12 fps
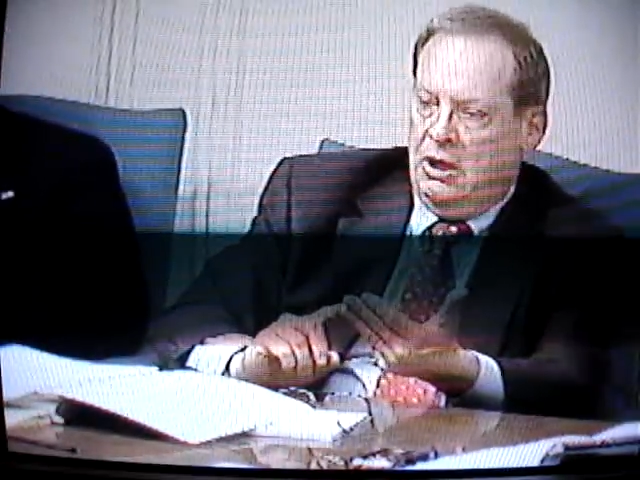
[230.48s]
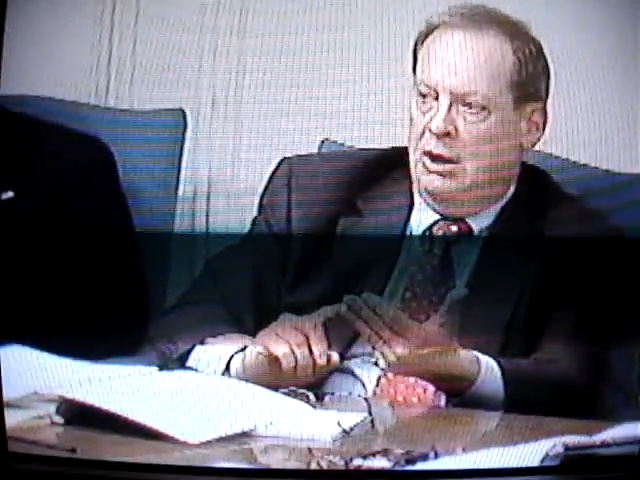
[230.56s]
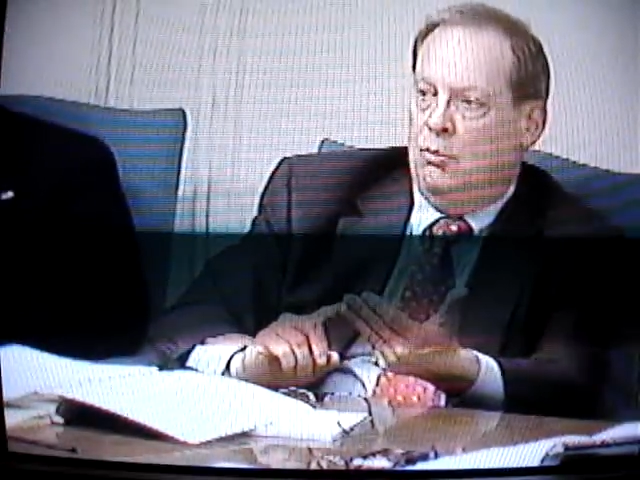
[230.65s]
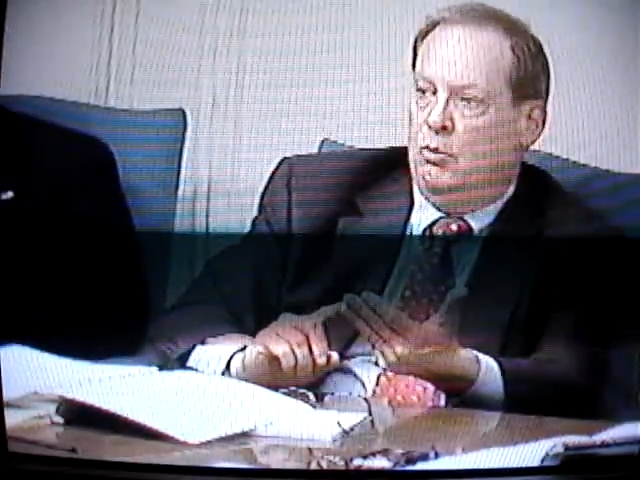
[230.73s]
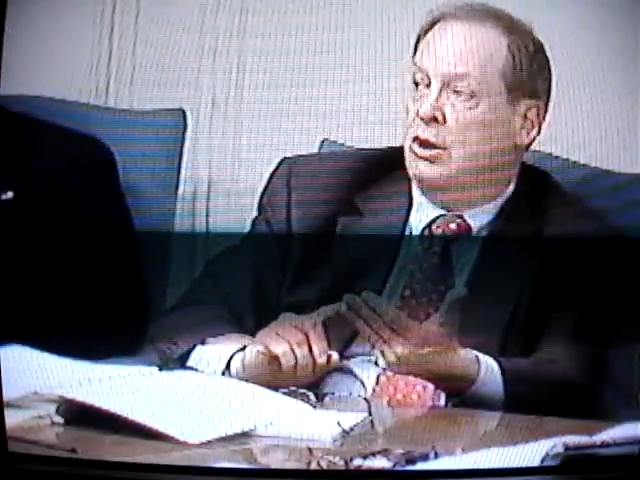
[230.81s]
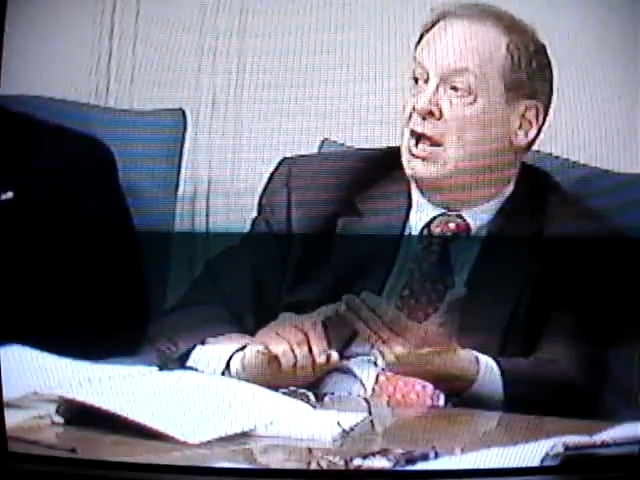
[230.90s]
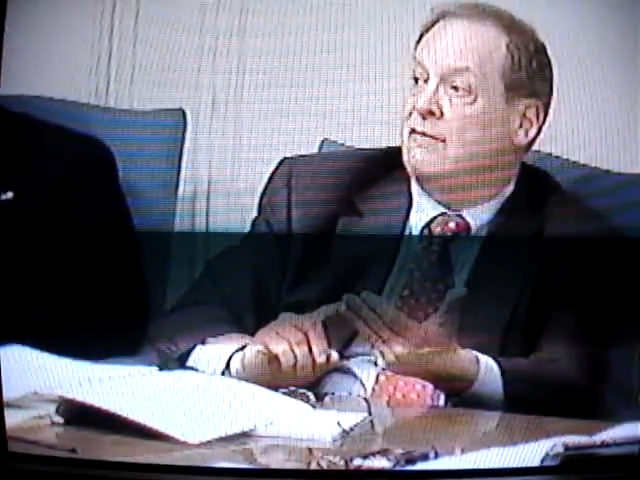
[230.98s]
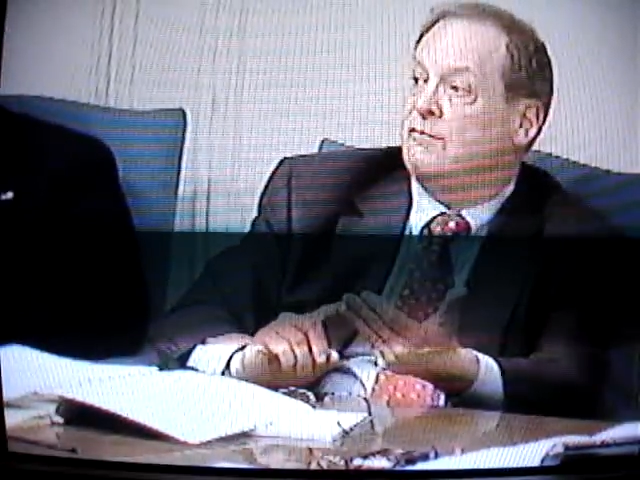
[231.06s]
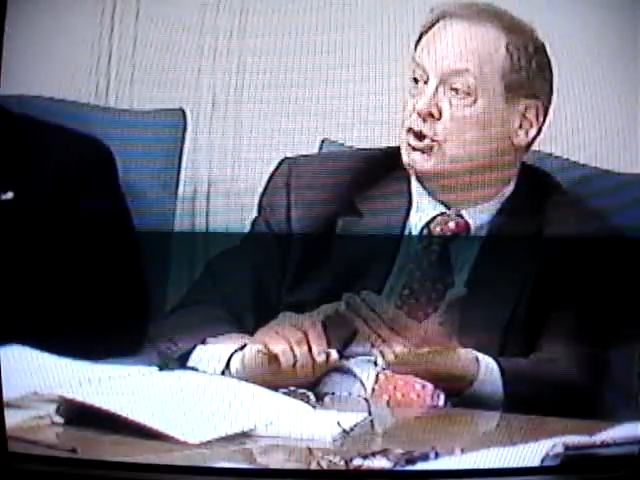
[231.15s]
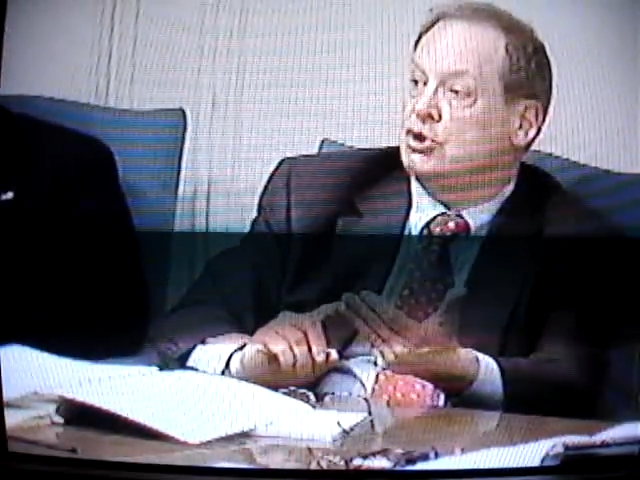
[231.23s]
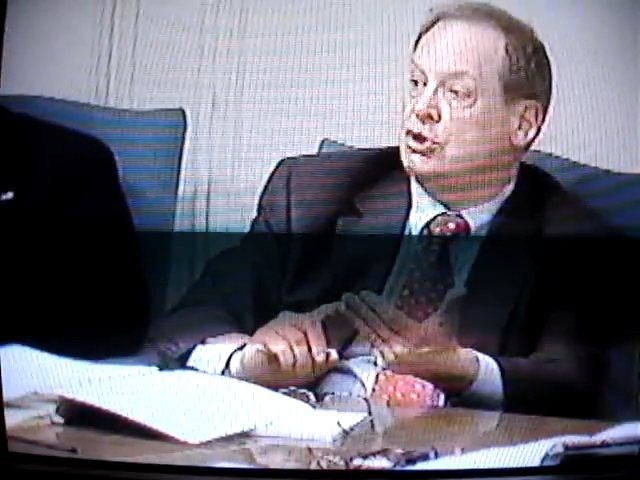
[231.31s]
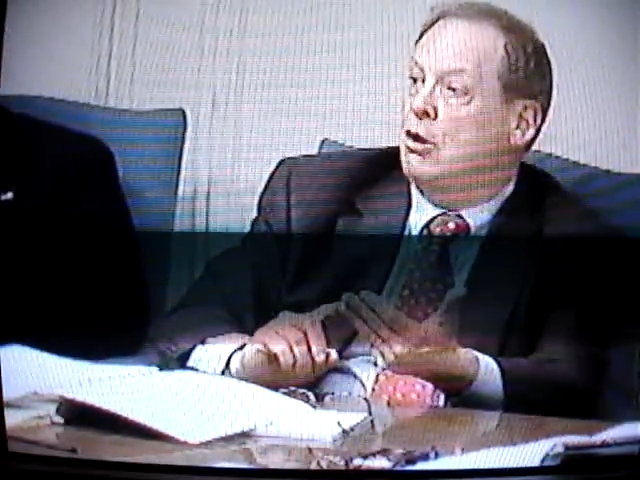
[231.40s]
and we are going to have
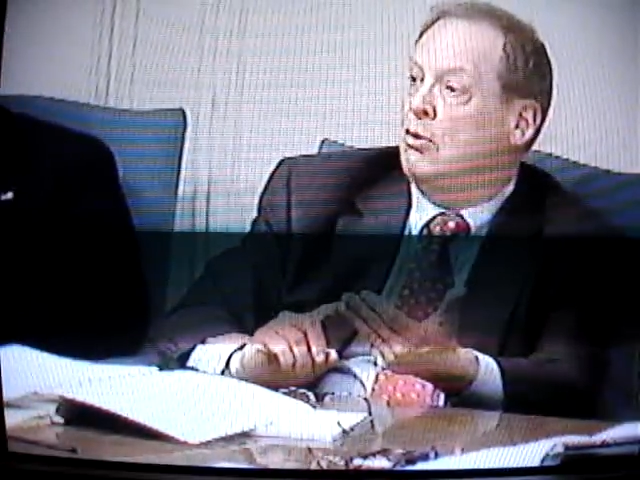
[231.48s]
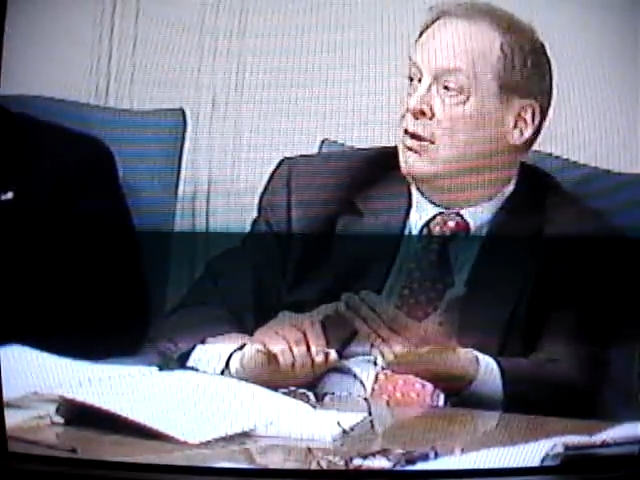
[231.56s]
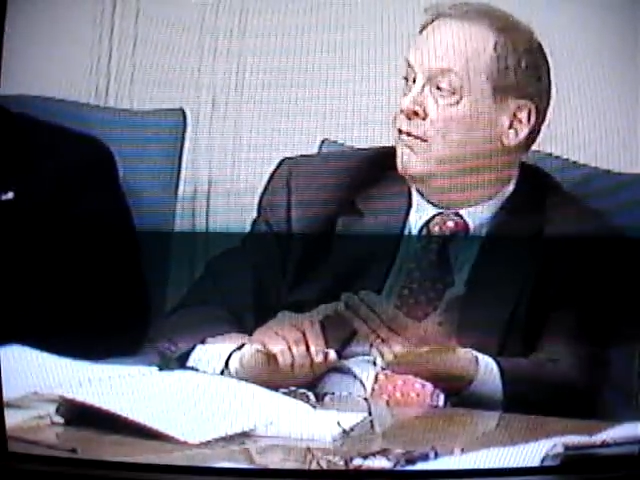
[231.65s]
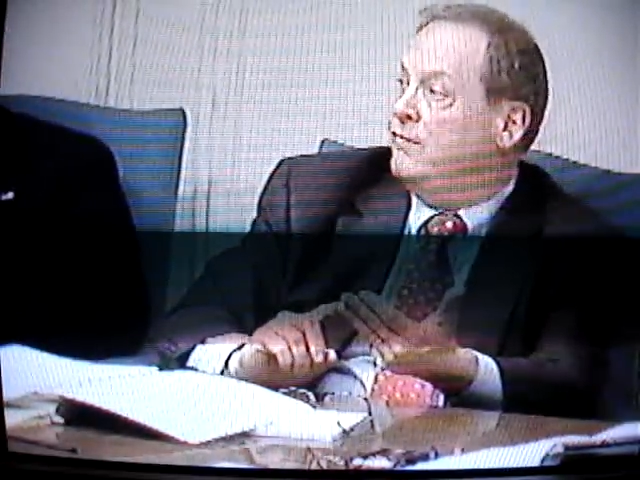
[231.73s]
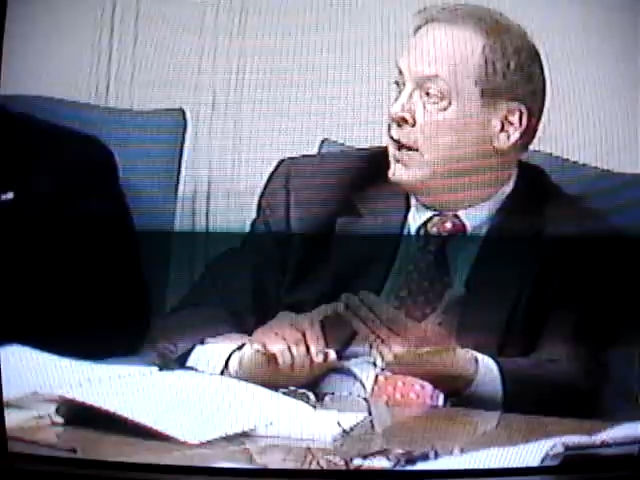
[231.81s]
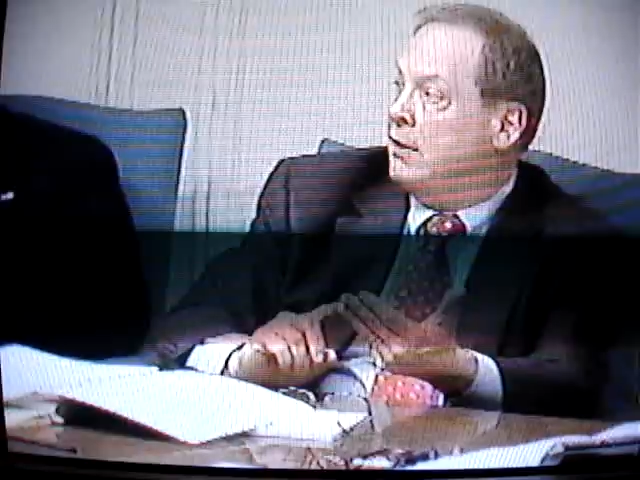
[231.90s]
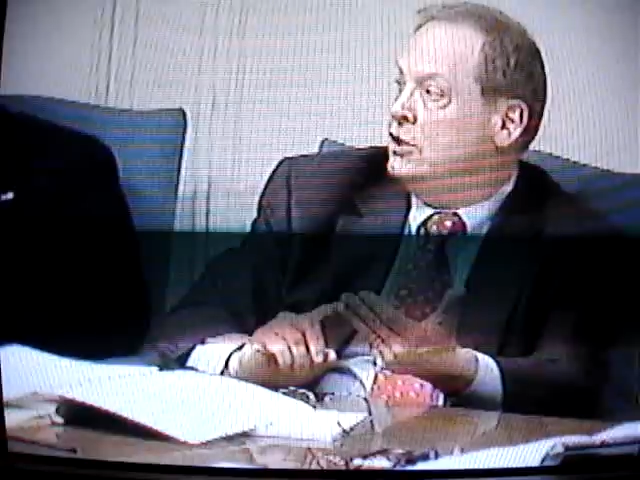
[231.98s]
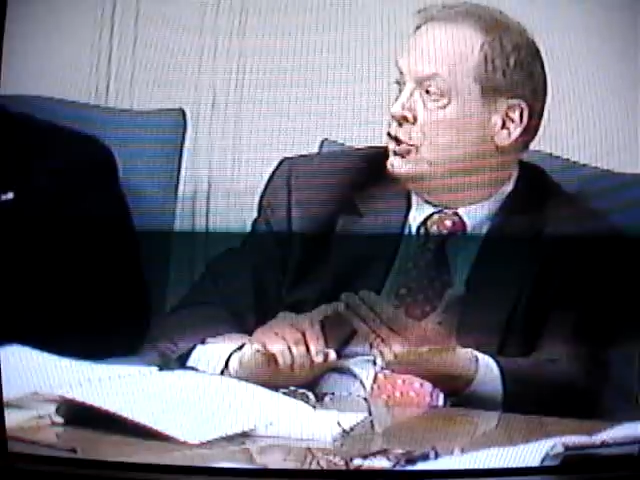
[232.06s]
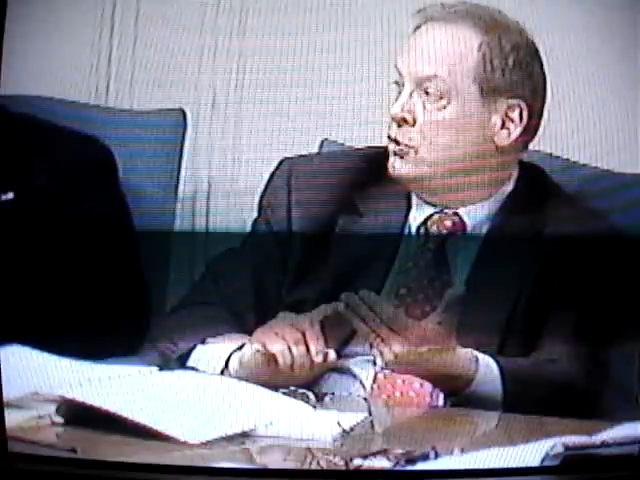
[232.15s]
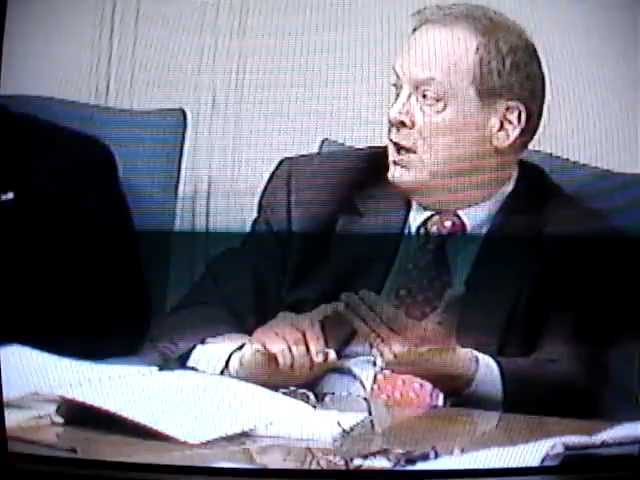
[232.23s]
to show in a very